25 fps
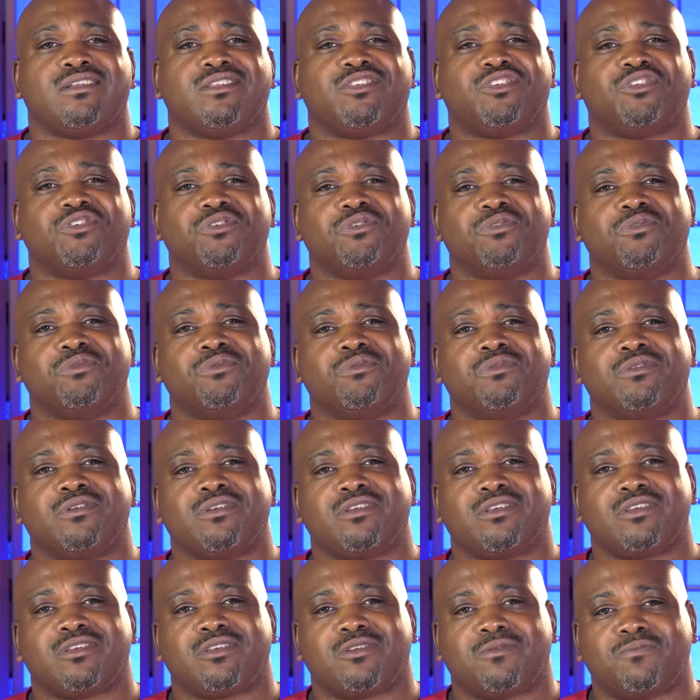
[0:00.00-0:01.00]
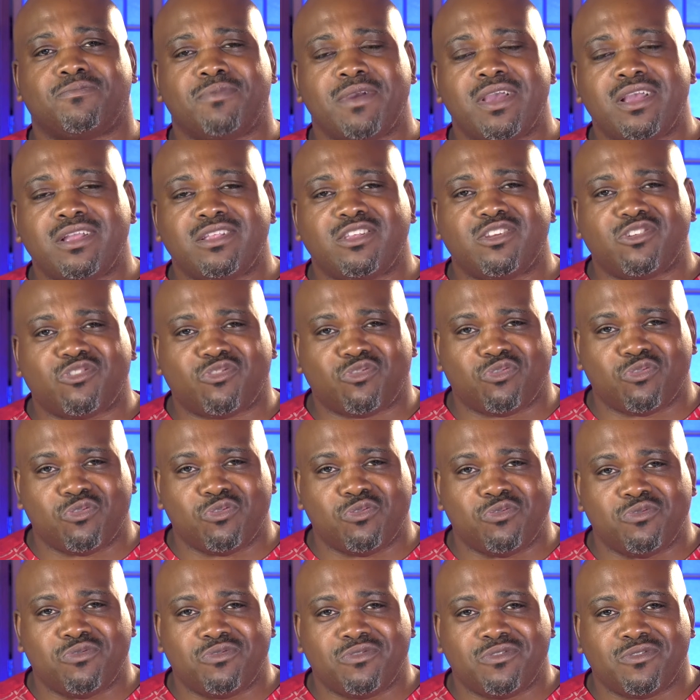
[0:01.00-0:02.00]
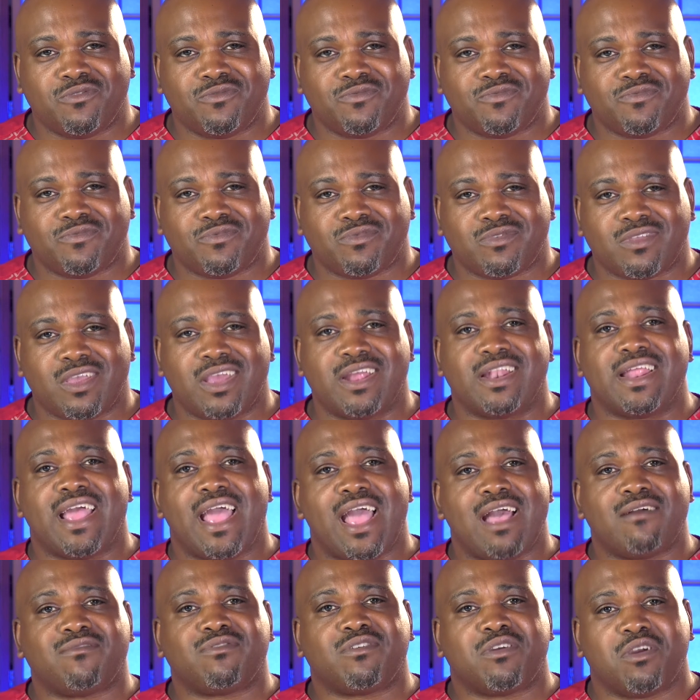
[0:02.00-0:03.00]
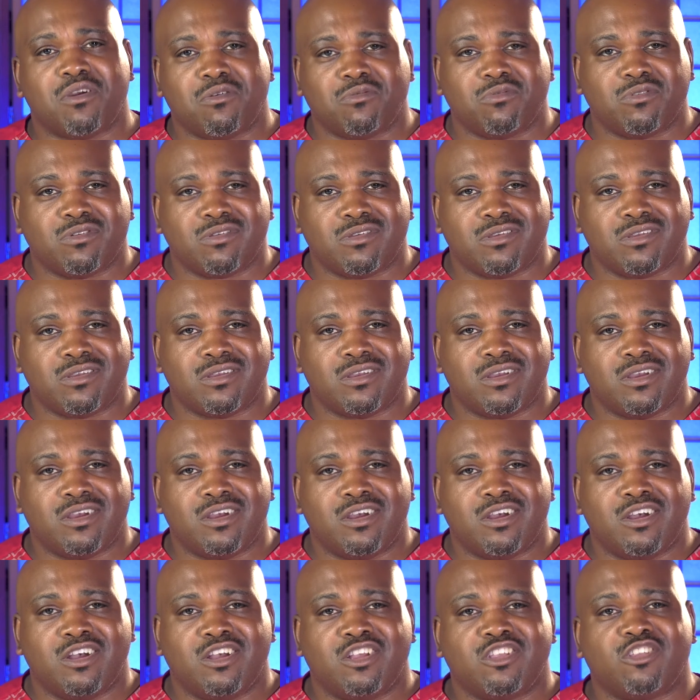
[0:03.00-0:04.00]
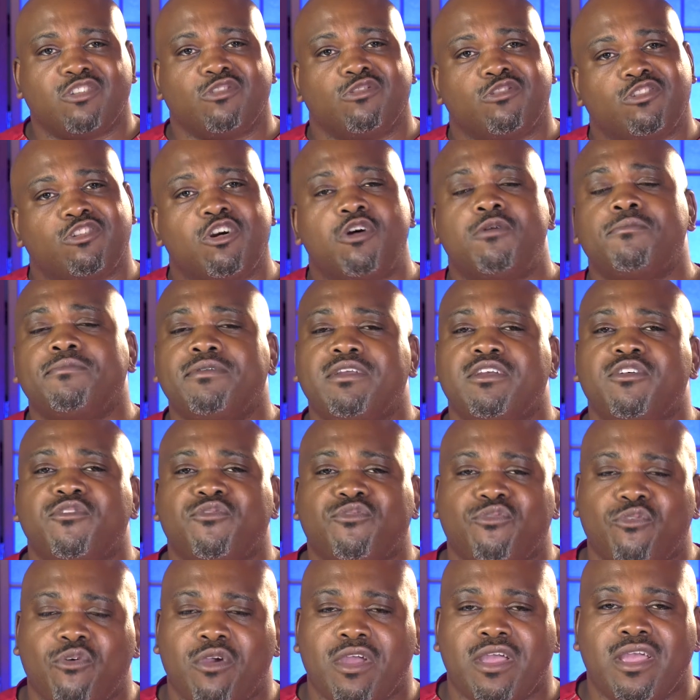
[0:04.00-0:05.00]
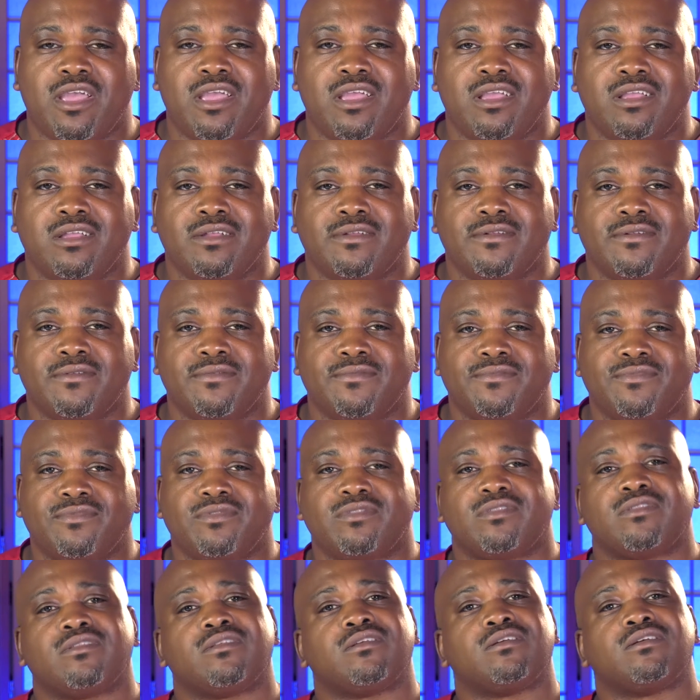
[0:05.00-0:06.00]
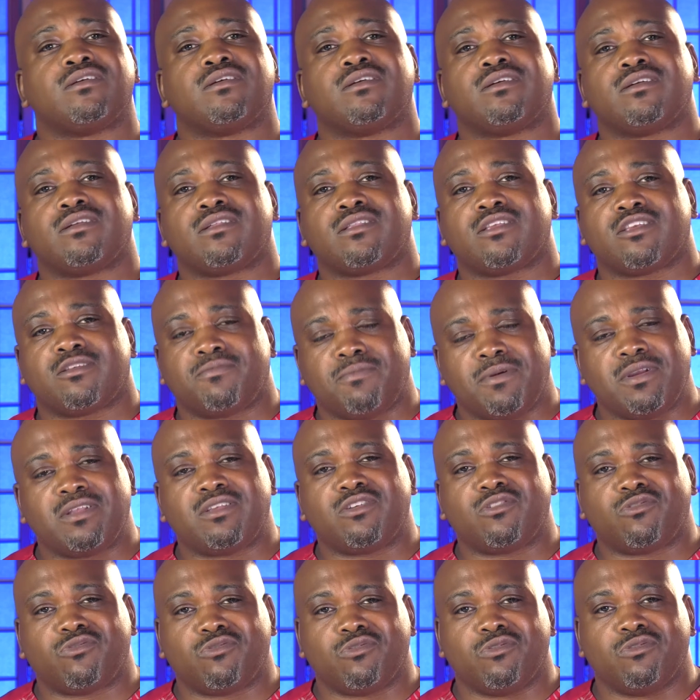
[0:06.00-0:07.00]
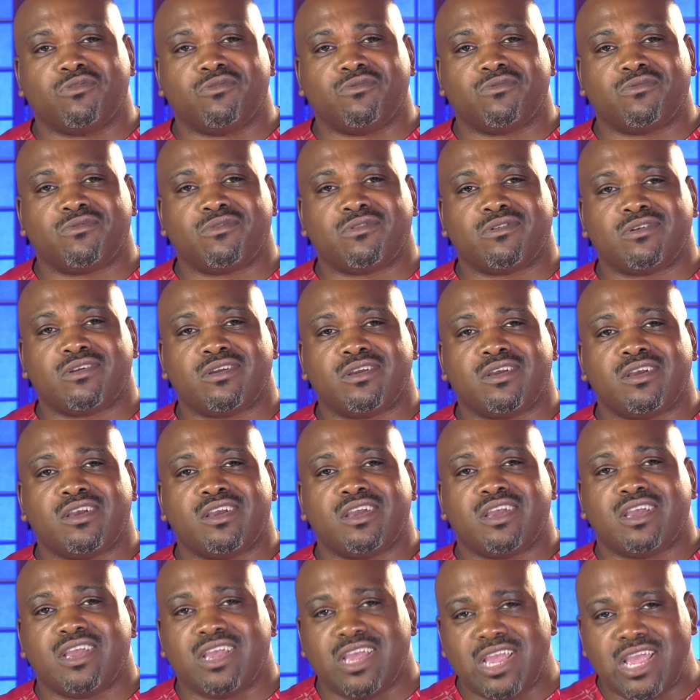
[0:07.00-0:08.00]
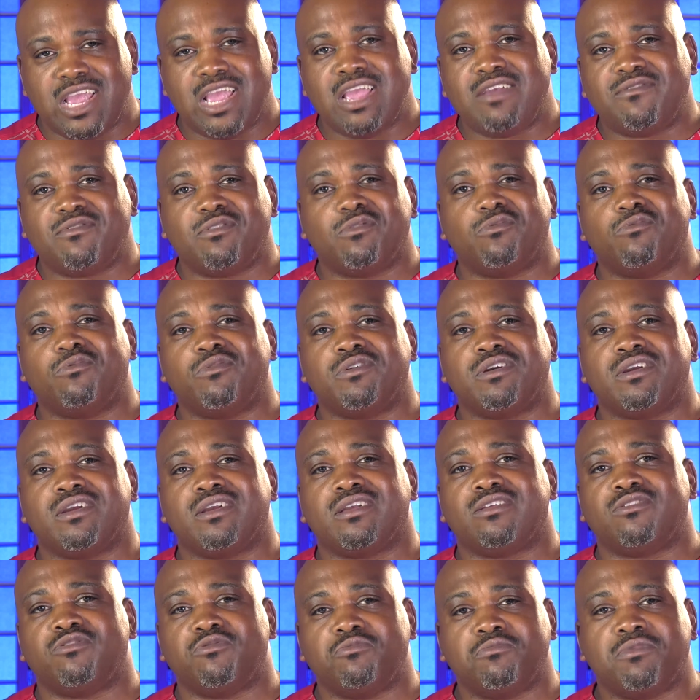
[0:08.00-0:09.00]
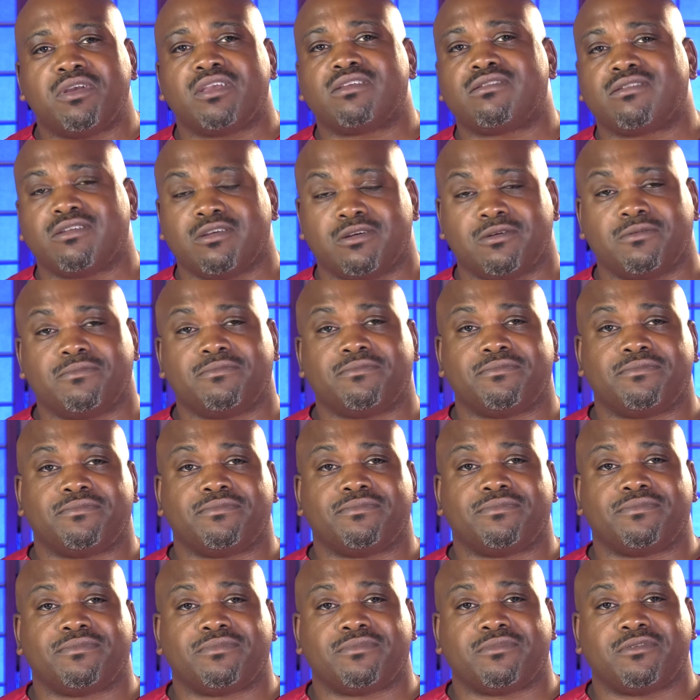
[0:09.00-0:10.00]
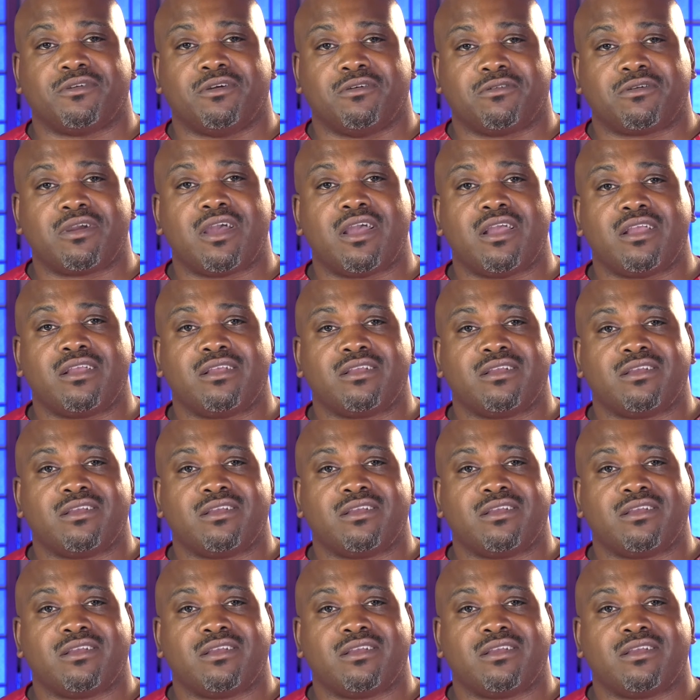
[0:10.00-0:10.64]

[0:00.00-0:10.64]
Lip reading: to speak the truth and have courage. So don't be afraid. Speak the truth. Even when you mess up. Okay?